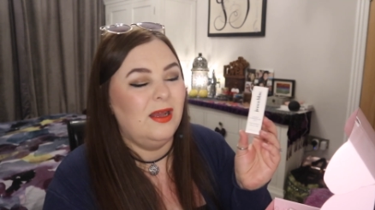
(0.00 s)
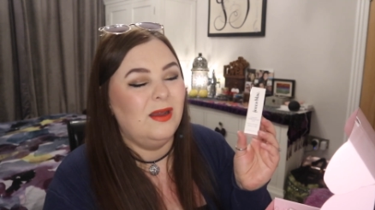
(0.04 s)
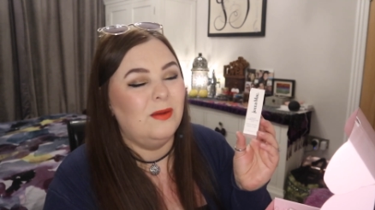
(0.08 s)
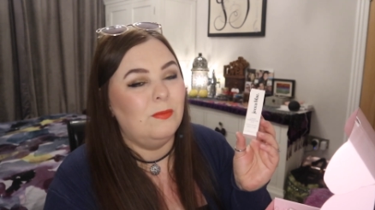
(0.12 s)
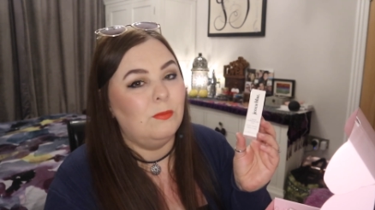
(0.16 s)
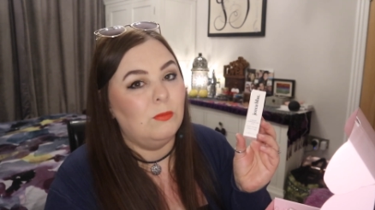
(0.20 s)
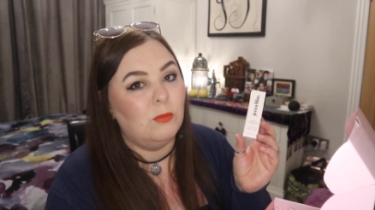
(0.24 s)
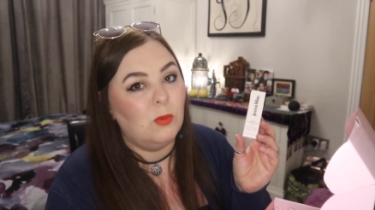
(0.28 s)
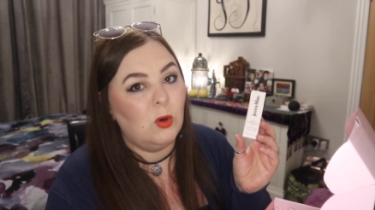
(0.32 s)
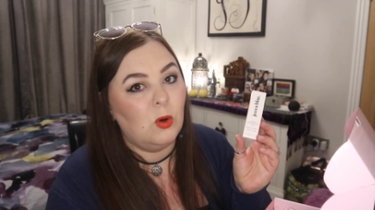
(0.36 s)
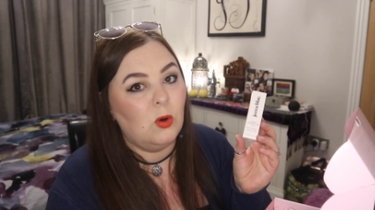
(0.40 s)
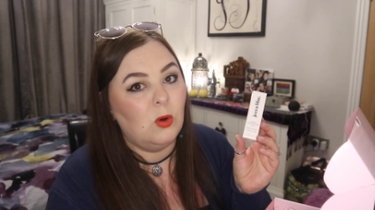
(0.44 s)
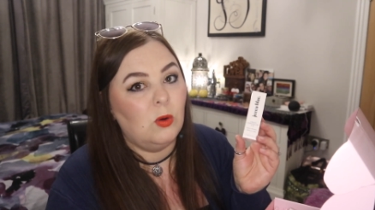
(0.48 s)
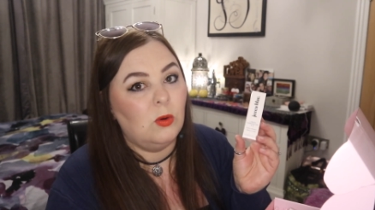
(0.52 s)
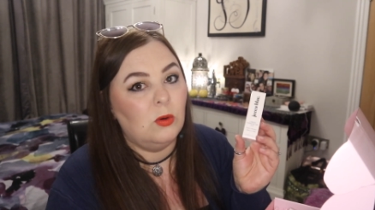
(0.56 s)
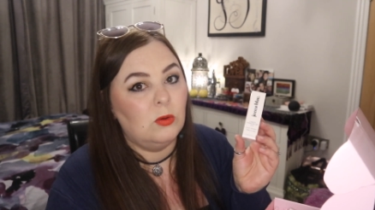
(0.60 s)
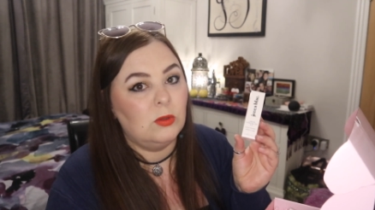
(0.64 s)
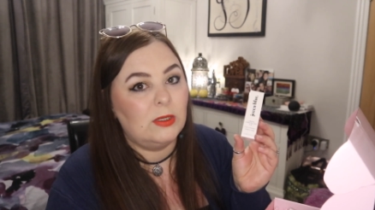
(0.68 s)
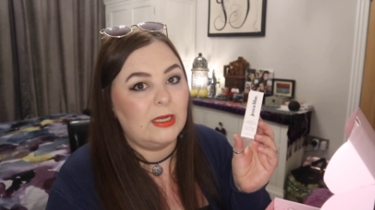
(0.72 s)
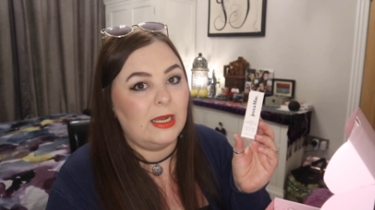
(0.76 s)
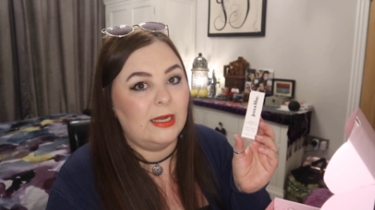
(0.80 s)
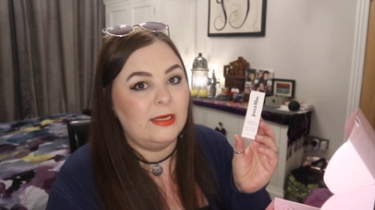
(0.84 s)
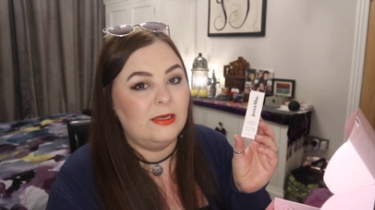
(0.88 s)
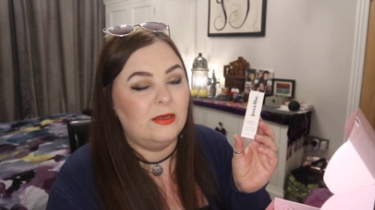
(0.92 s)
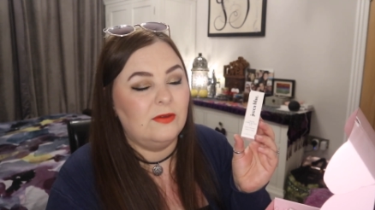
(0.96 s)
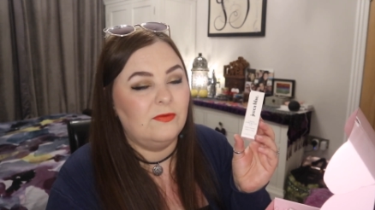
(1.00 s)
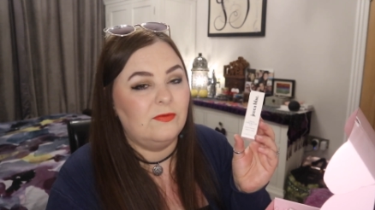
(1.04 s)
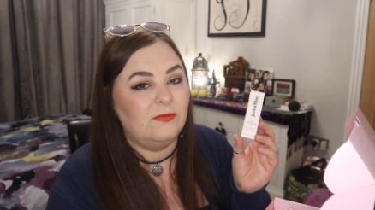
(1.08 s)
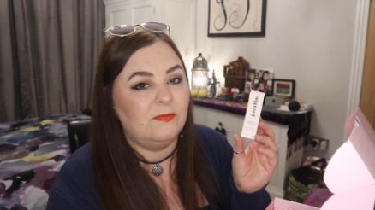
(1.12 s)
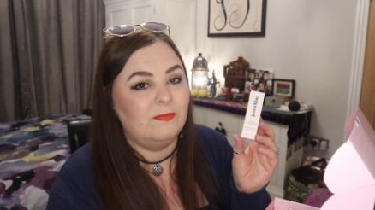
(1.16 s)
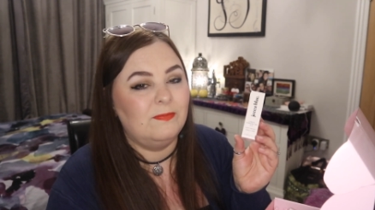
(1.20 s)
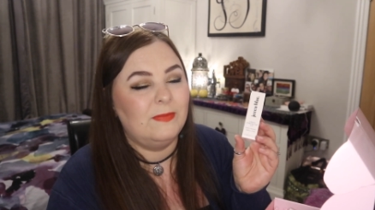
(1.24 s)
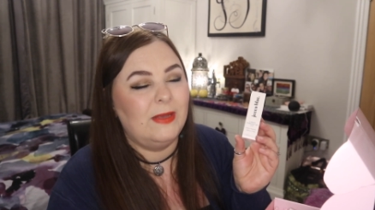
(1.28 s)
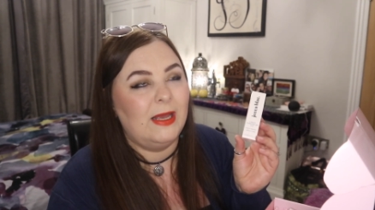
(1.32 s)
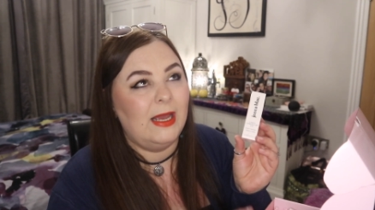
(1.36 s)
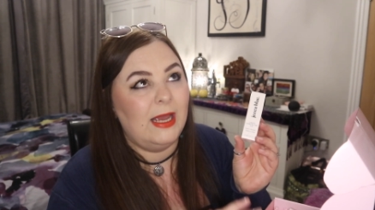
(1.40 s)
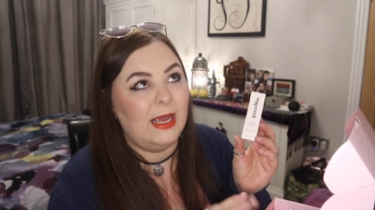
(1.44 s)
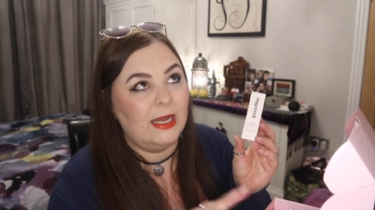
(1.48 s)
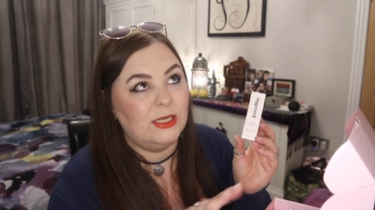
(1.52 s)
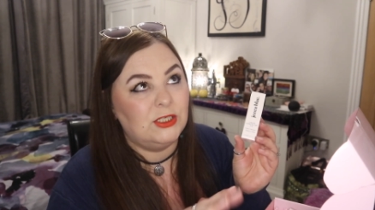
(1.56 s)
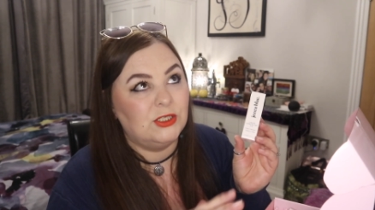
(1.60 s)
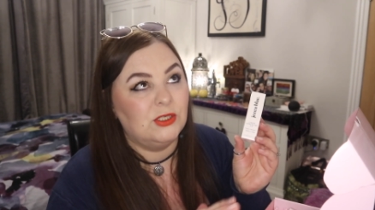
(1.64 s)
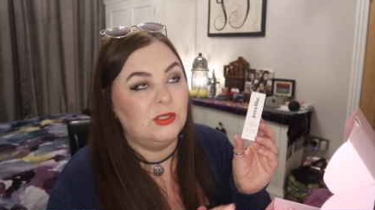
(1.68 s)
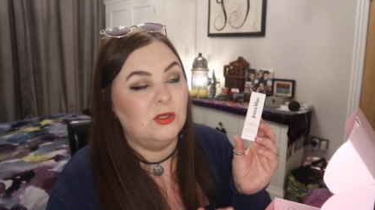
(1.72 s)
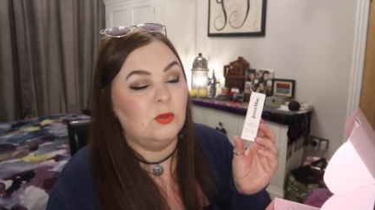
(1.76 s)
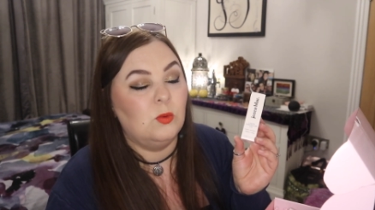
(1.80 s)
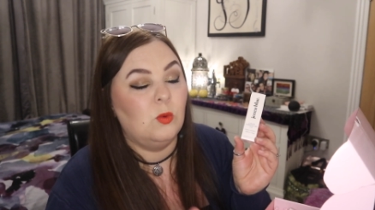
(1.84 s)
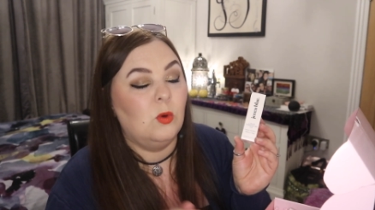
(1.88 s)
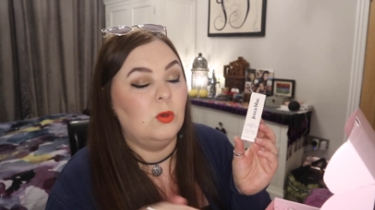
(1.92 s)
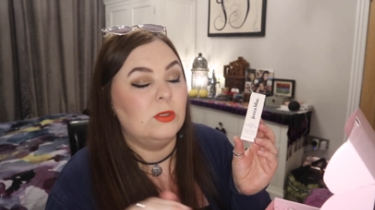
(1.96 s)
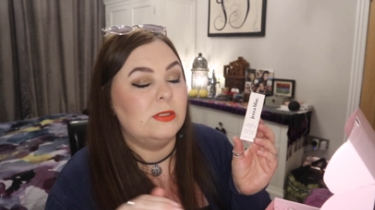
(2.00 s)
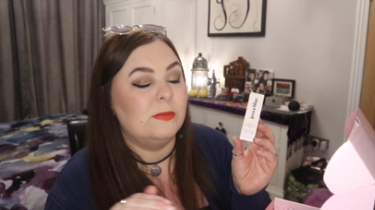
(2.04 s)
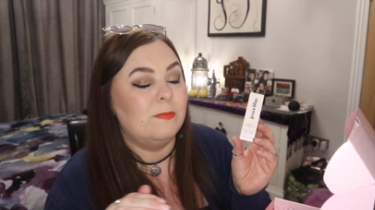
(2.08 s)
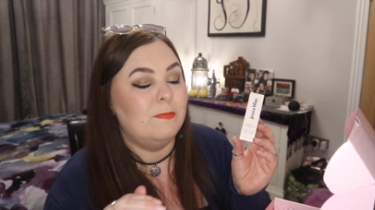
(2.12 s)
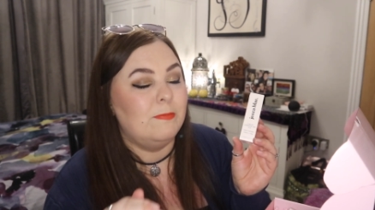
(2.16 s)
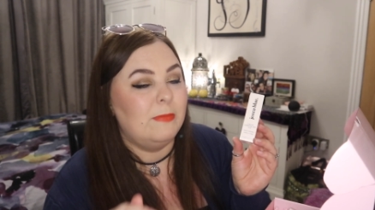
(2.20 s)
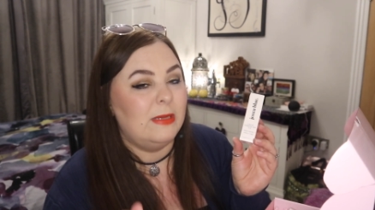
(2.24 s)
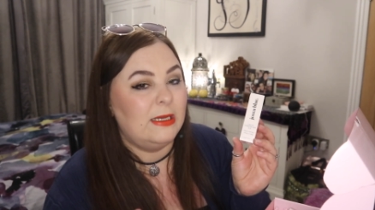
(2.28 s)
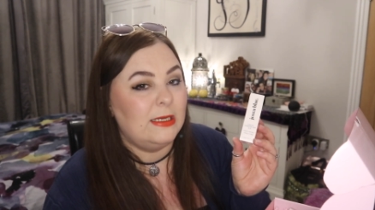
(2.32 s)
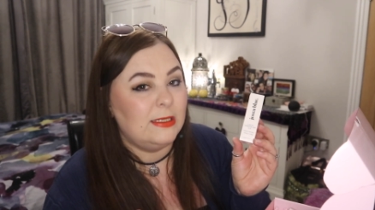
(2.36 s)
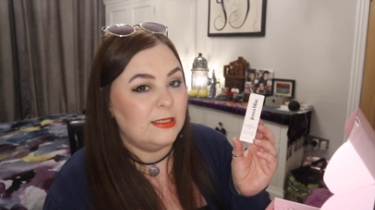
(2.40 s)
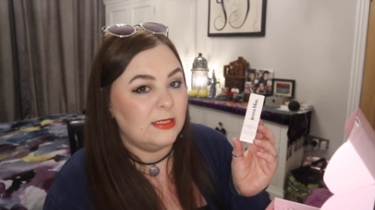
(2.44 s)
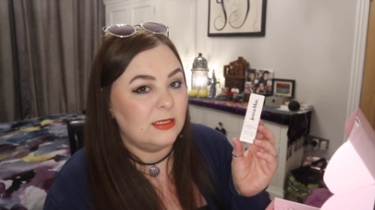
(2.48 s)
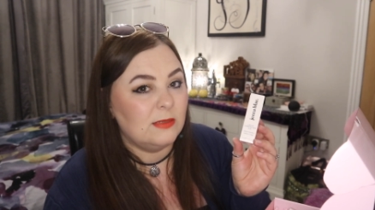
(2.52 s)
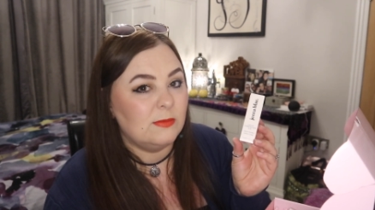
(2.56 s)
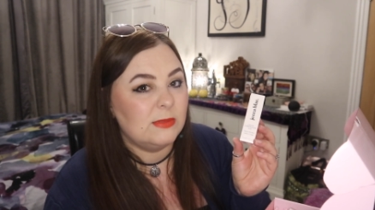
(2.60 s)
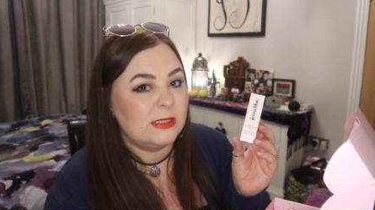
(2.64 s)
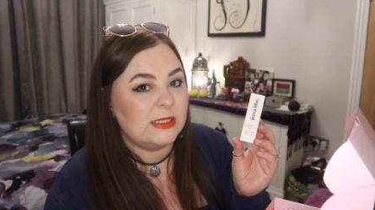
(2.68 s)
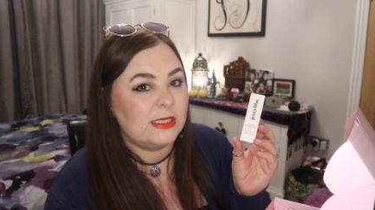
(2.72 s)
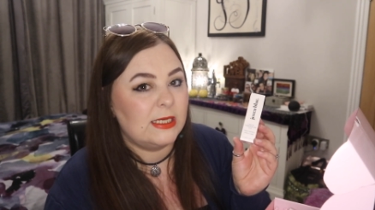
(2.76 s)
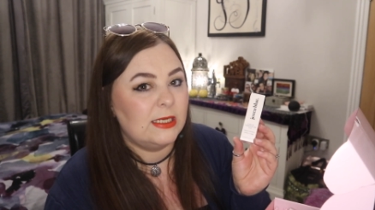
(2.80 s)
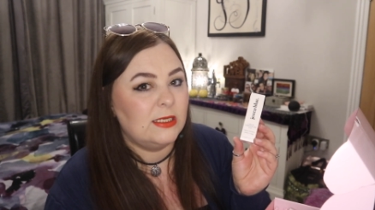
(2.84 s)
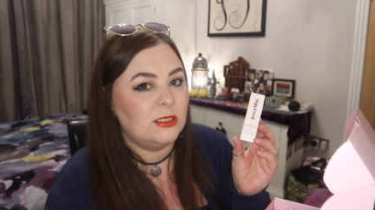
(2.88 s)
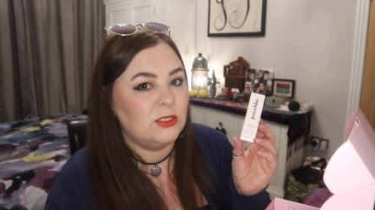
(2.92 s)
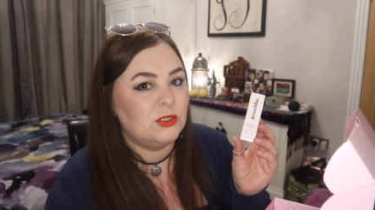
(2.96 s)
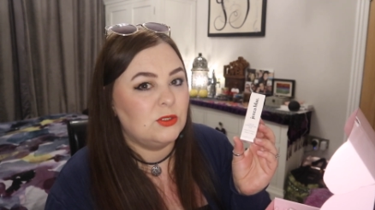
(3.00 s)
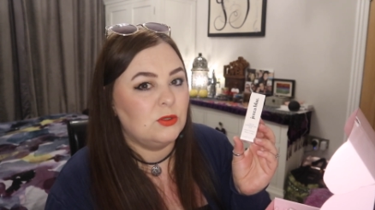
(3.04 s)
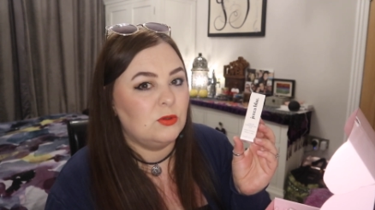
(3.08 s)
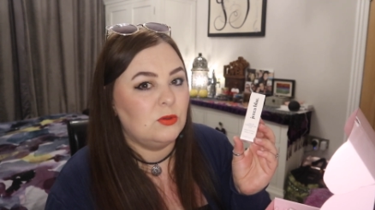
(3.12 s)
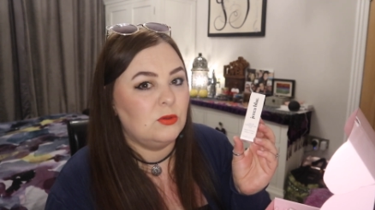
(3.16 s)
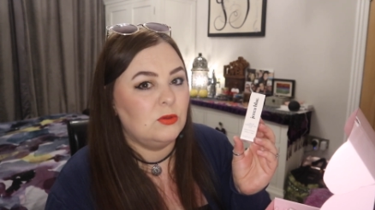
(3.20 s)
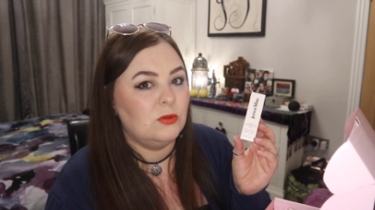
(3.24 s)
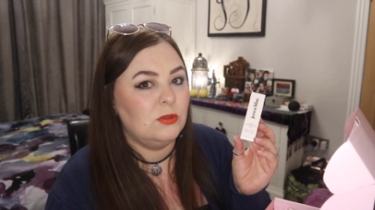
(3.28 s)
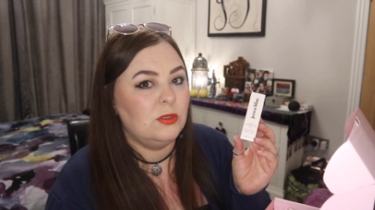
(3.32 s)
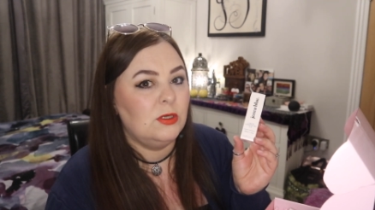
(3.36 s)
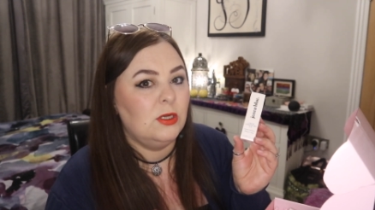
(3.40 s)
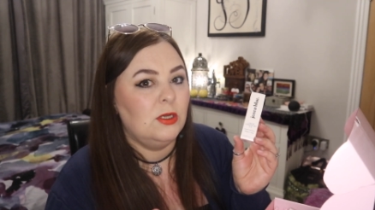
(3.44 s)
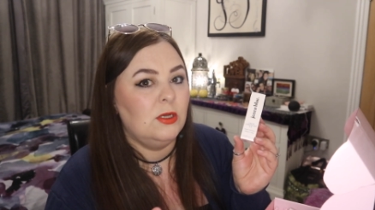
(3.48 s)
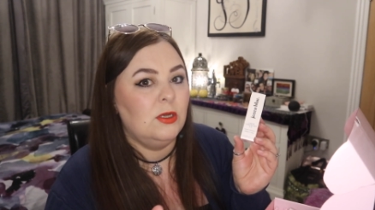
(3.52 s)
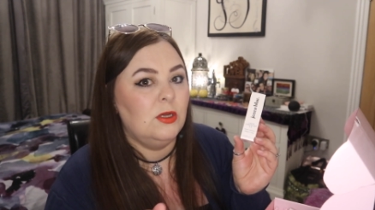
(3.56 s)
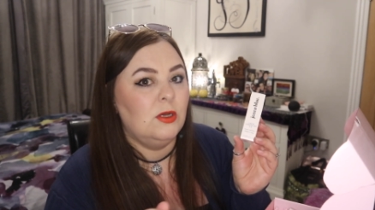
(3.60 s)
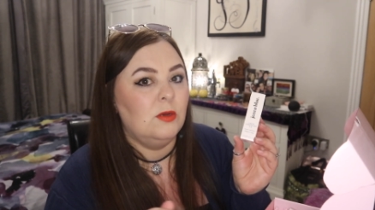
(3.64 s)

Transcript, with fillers: more kind of edging towards medium skin tone